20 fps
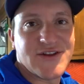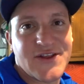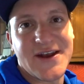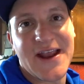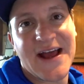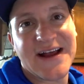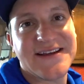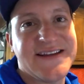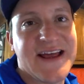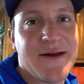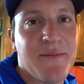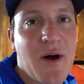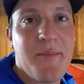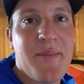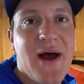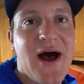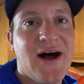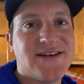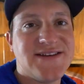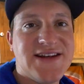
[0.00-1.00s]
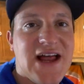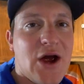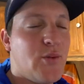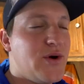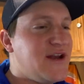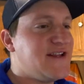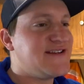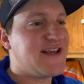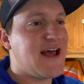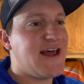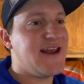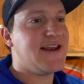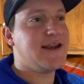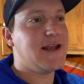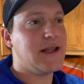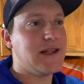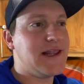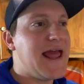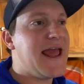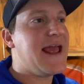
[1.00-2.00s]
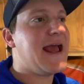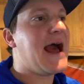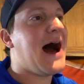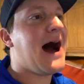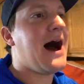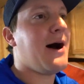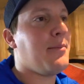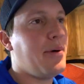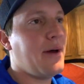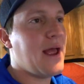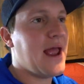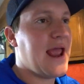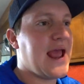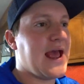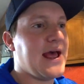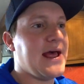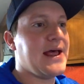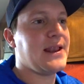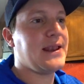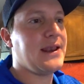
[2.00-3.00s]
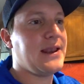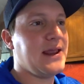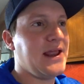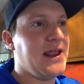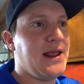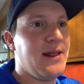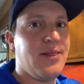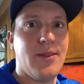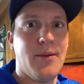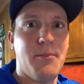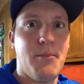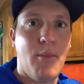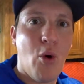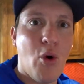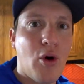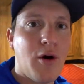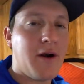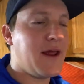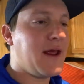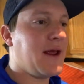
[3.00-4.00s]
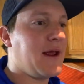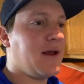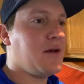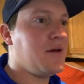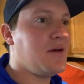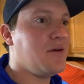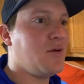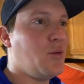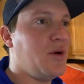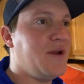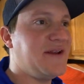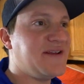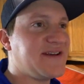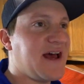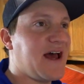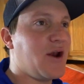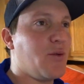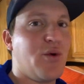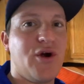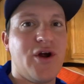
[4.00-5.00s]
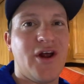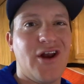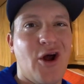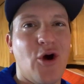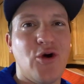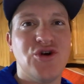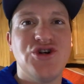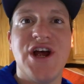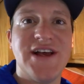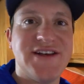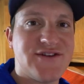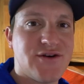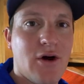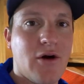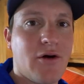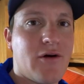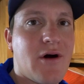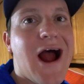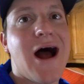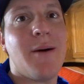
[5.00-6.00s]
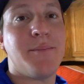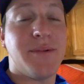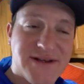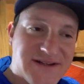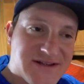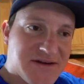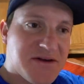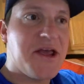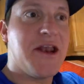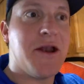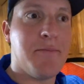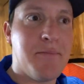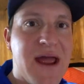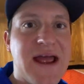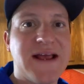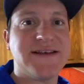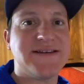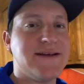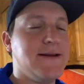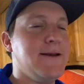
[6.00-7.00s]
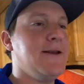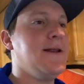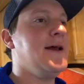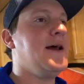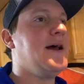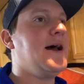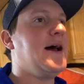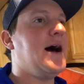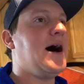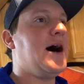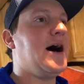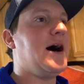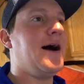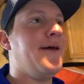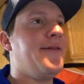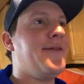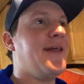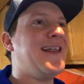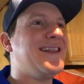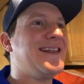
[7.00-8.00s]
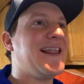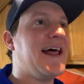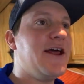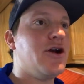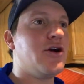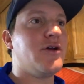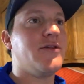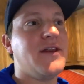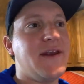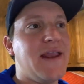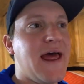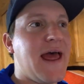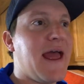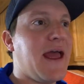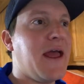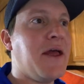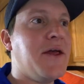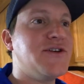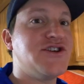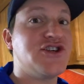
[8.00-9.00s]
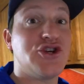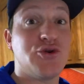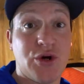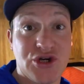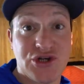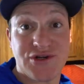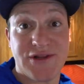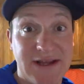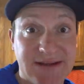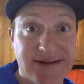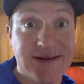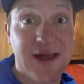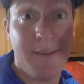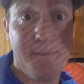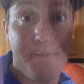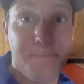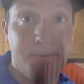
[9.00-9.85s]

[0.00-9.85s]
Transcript: the next day, my pals and I, we decided to lake hop, and in the morning, we decided we were gonna go chase around crappies in a basin, uh, and then later in the day, switch things up.